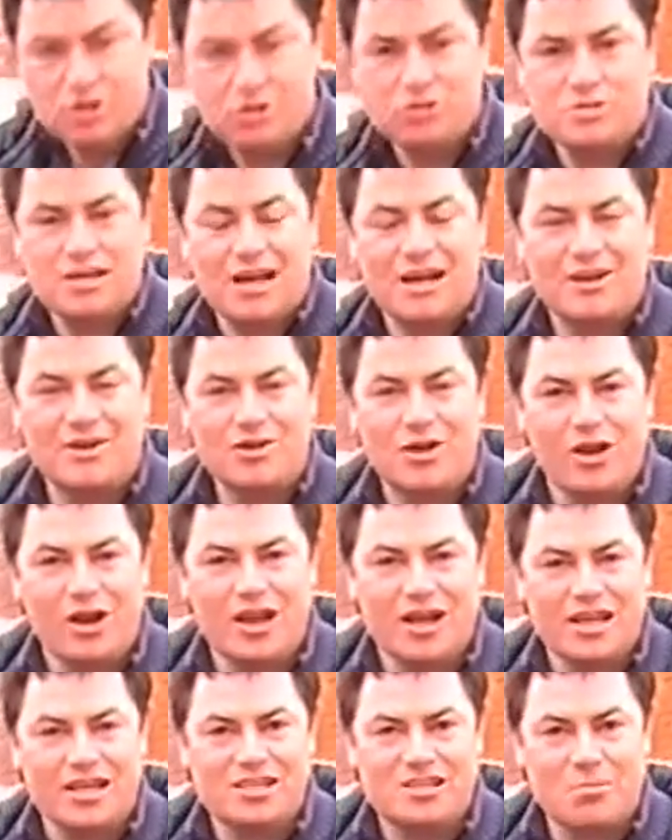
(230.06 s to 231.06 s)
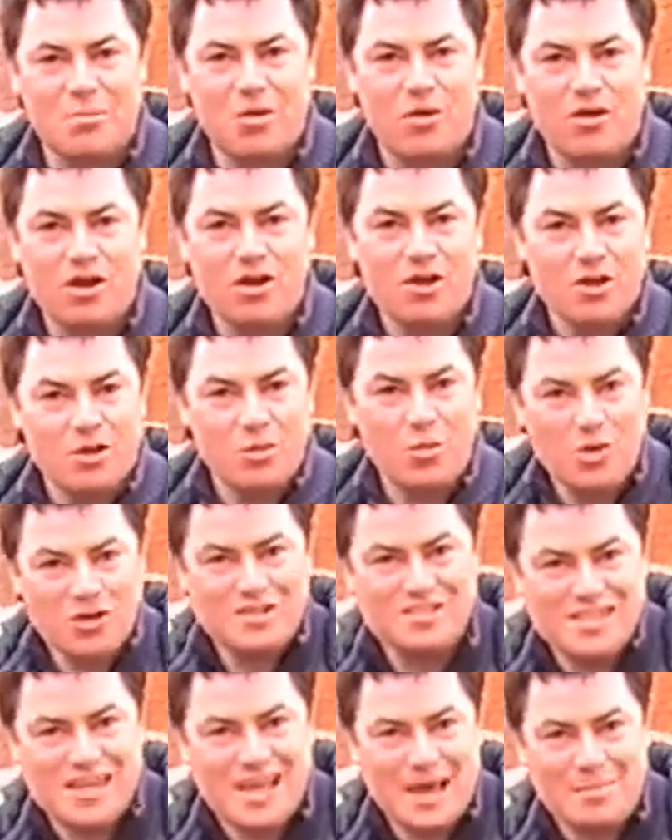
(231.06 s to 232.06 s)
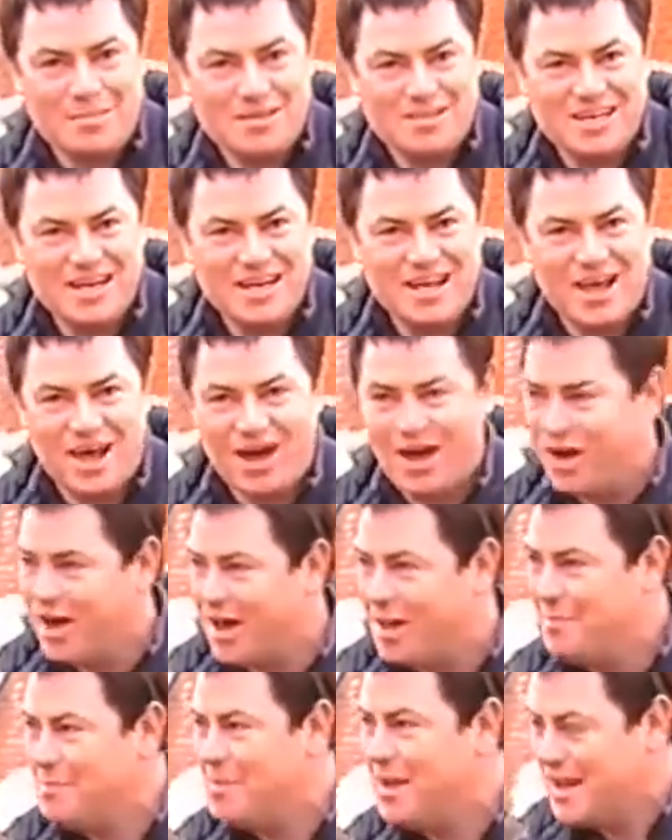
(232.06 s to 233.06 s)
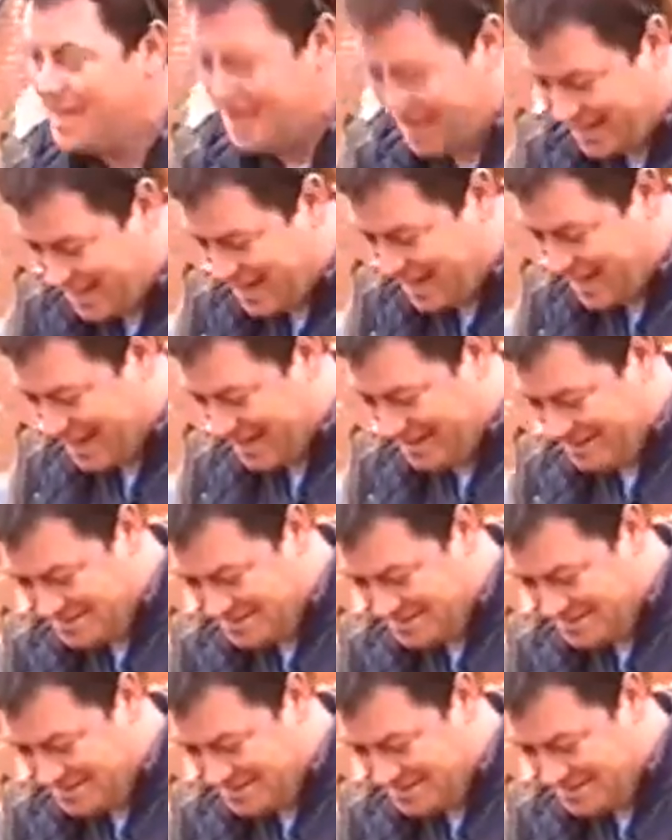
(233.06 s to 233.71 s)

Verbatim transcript: who's going on holiday tomorrow, wants to come and see the car immediately.